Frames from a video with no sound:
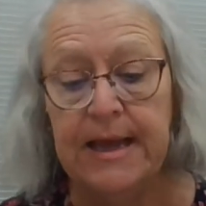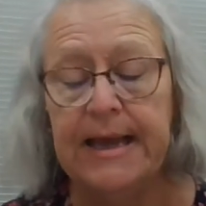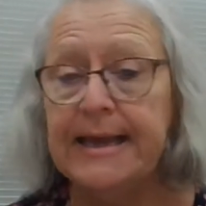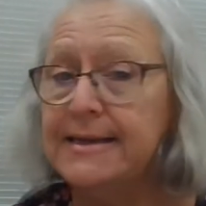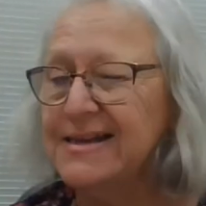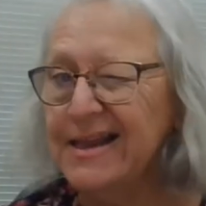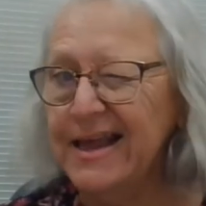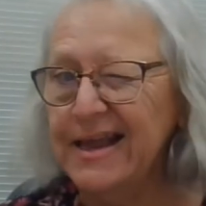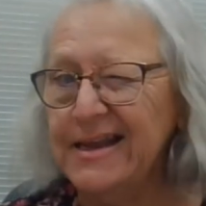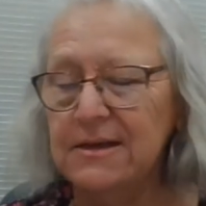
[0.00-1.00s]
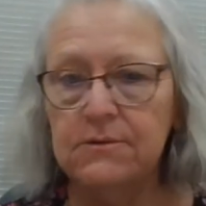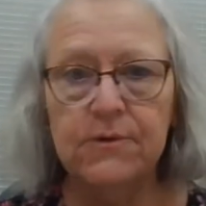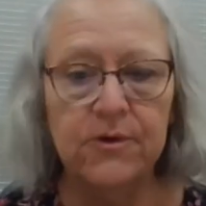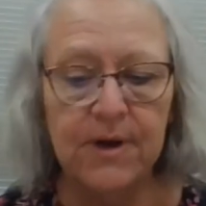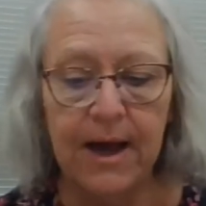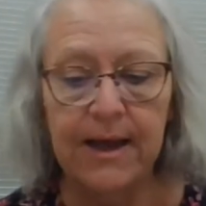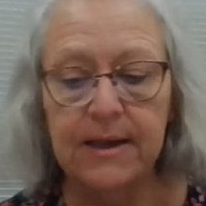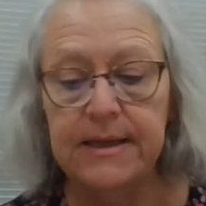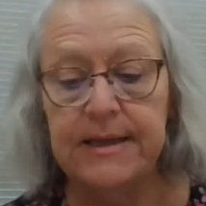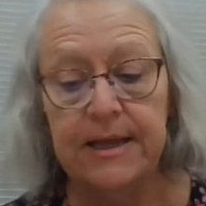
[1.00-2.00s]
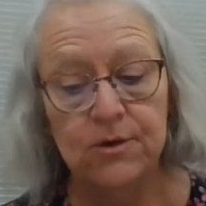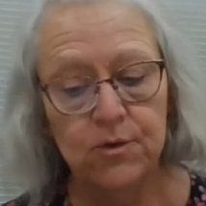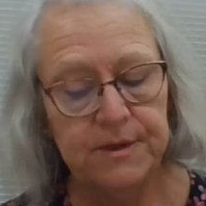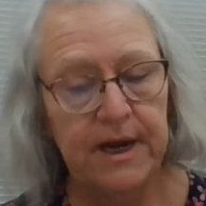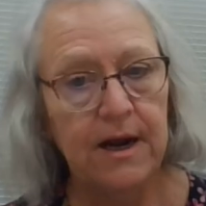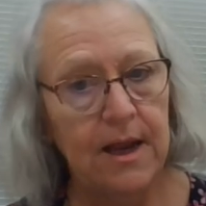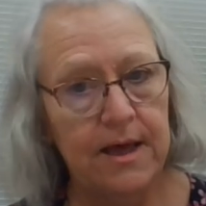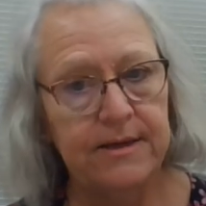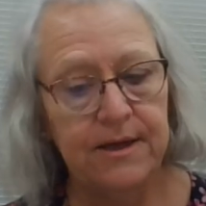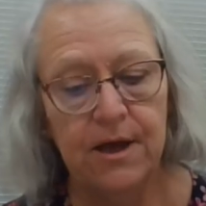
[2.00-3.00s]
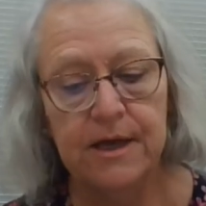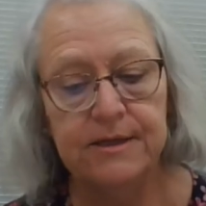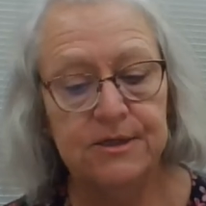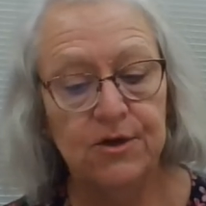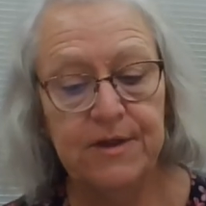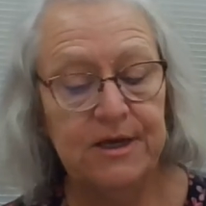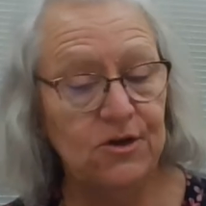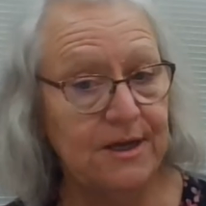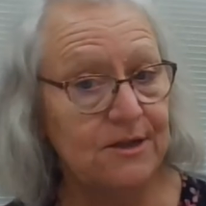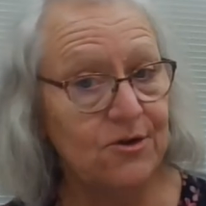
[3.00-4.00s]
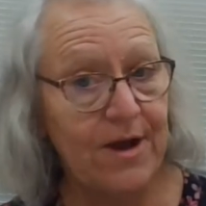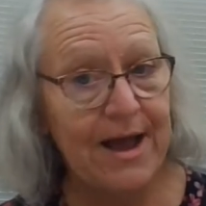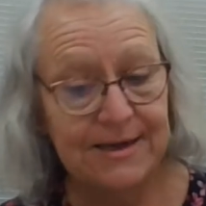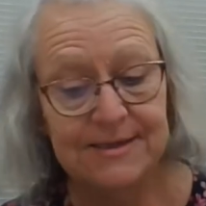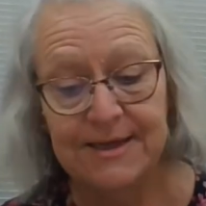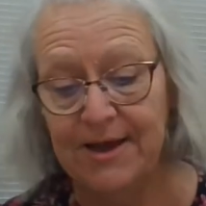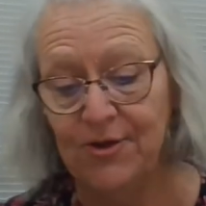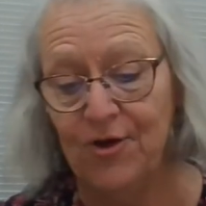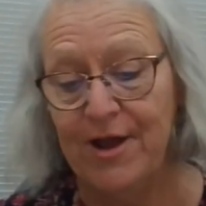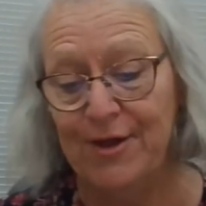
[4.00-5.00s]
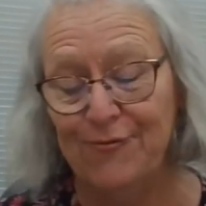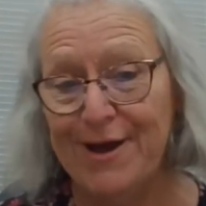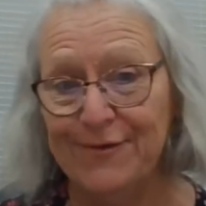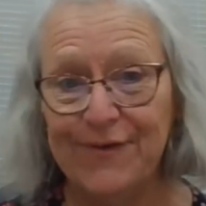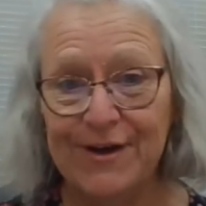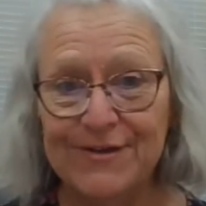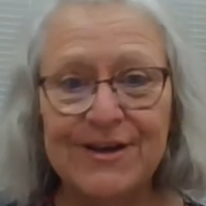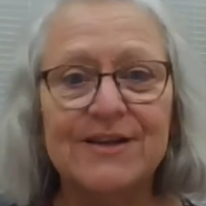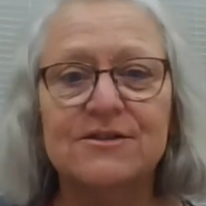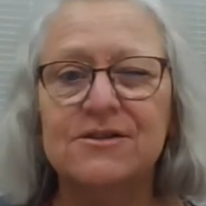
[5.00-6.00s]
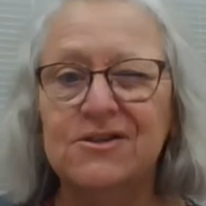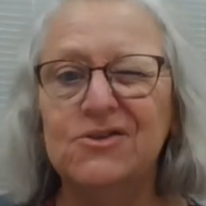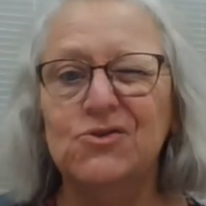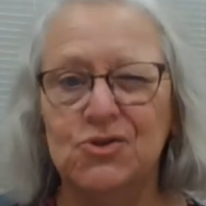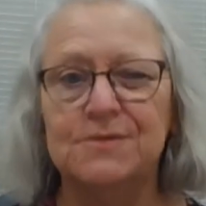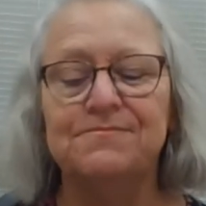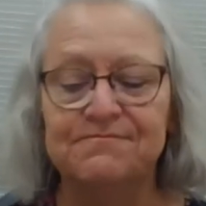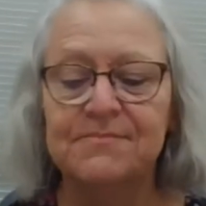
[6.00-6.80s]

He delayed Rhode Island and North Carolina until they could get their act together and ratify the Constitution.